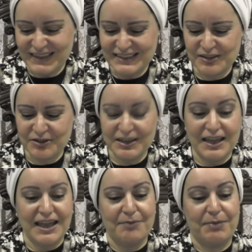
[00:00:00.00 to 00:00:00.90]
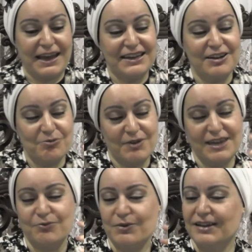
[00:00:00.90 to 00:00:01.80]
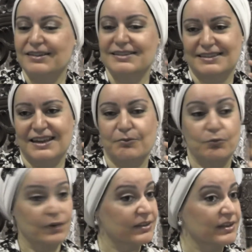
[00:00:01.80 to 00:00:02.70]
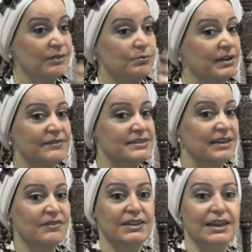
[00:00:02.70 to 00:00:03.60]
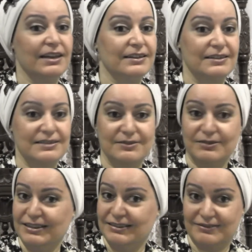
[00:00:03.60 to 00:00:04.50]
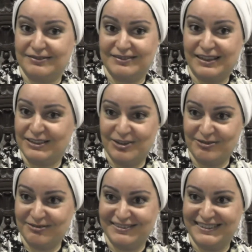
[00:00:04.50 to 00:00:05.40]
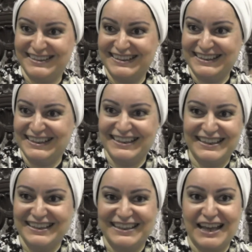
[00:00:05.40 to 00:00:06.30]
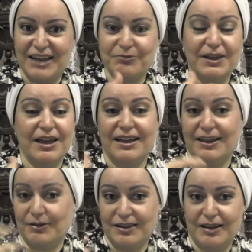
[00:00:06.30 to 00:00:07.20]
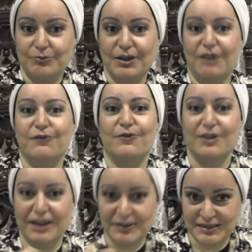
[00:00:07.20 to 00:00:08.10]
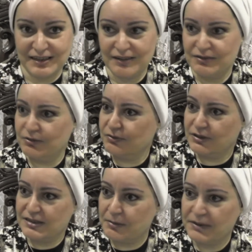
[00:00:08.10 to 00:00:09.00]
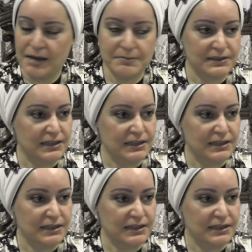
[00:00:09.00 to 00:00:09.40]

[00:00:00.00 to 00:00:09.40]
So but in a way, we're the same. We think we have 70, 80 years to live. Hello? And we, uh, we afford ourselves to sometimes